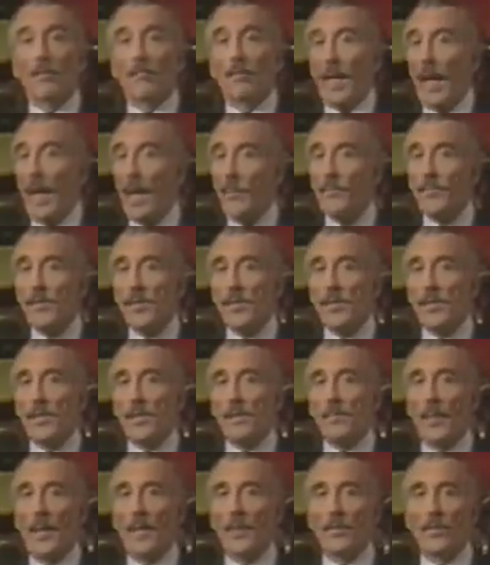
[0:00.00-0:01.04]
Perhaps,
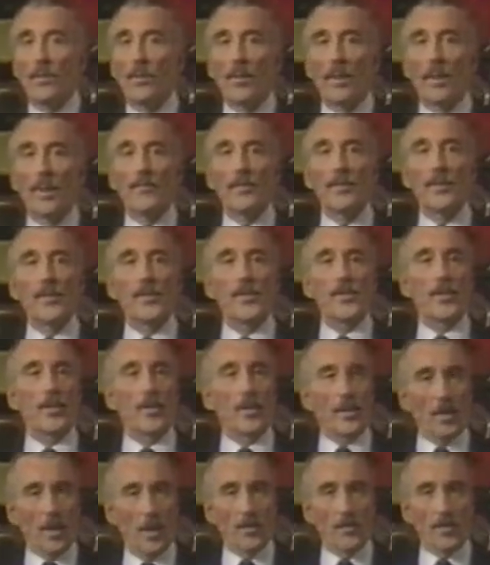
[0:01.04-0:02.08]
despite all evidence to
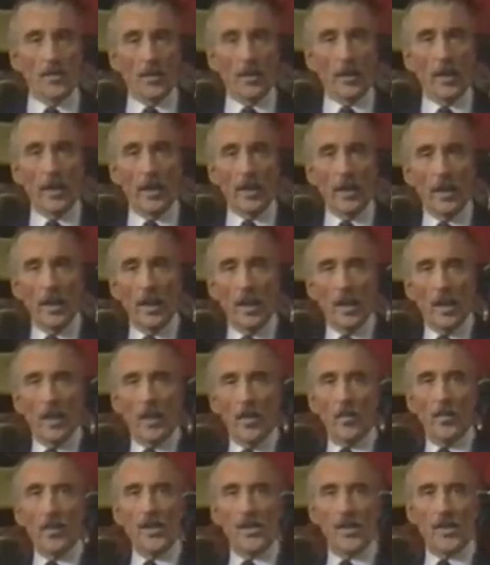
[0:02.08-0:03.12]
the contrary,
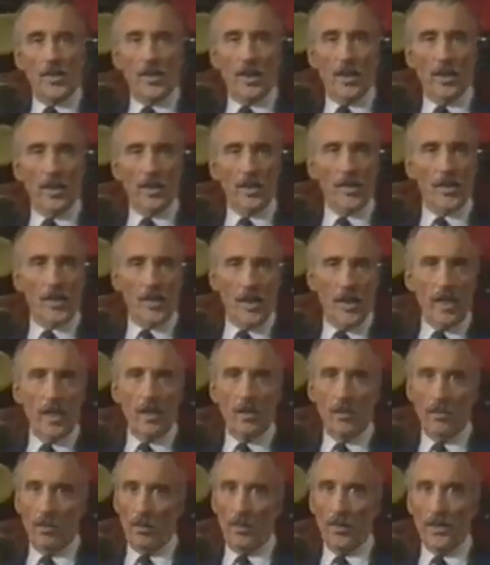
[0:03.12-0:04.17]
we still
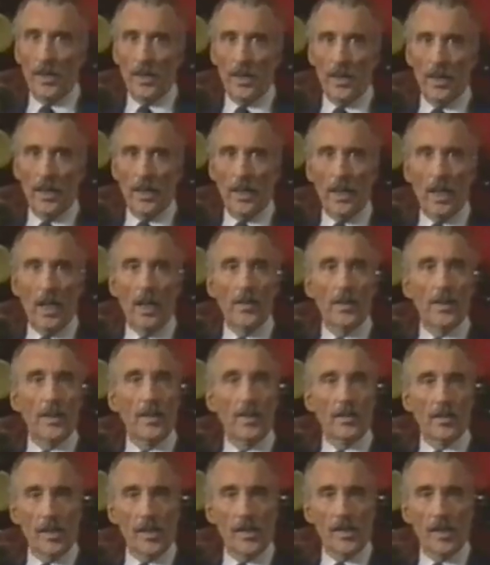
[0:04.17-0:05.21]
seek order in our
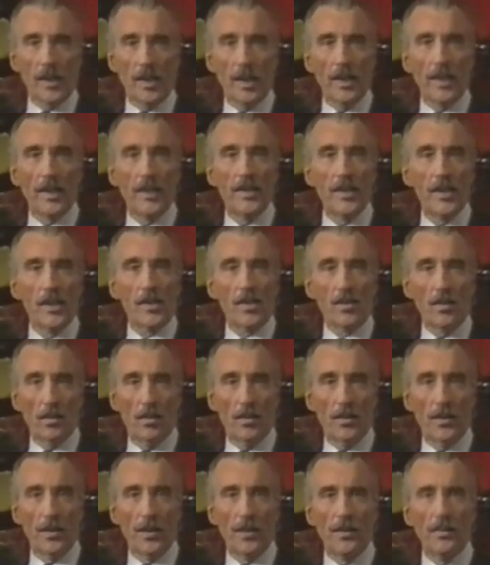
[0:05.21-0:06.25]
increasingly
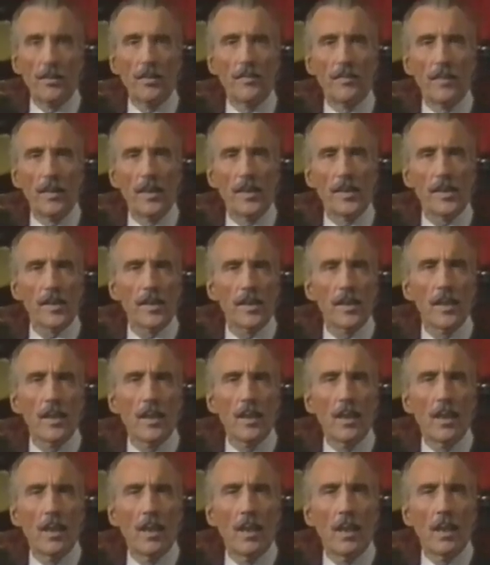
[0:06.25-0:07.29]
disordered universe.
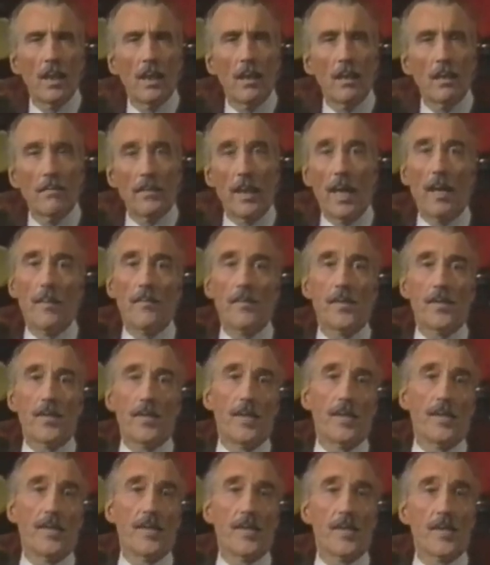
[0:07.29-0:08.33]
Perhaps
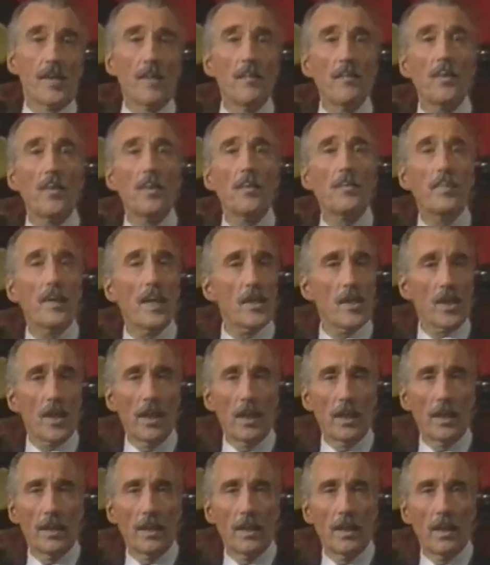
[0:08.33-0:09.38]
it is the simple
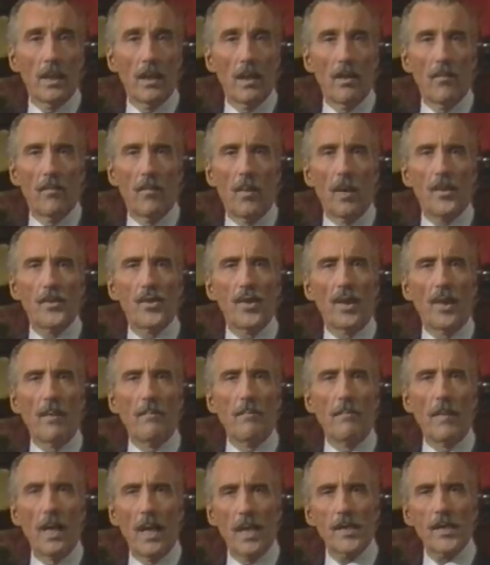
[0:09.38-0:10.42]
pleasure of watching a
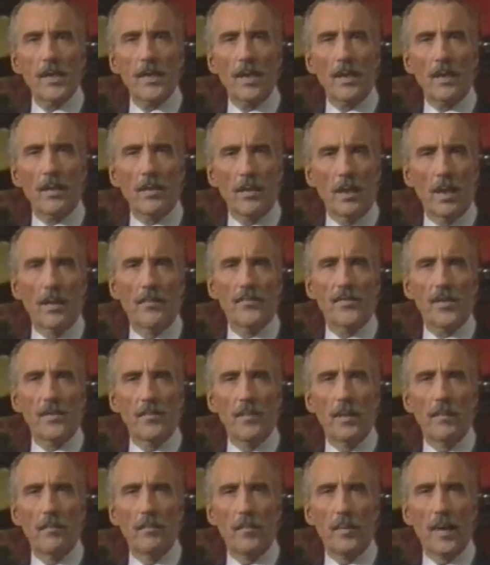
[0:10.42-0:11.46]
master
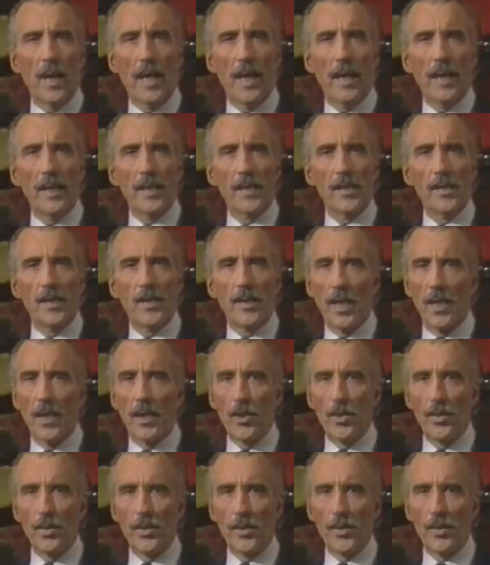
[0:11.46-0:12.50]
craftsman ply his
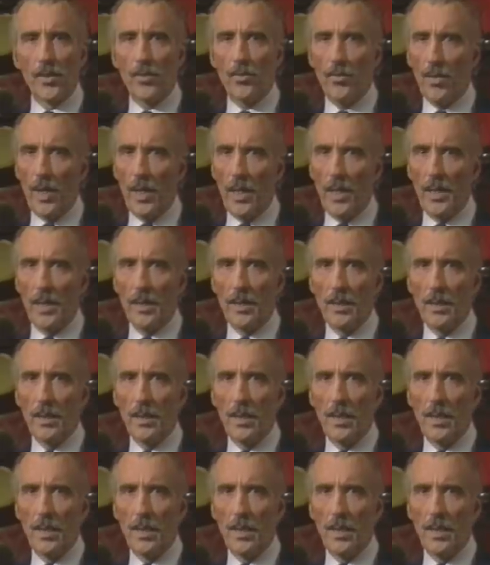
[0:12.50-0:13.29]
dangerous trade.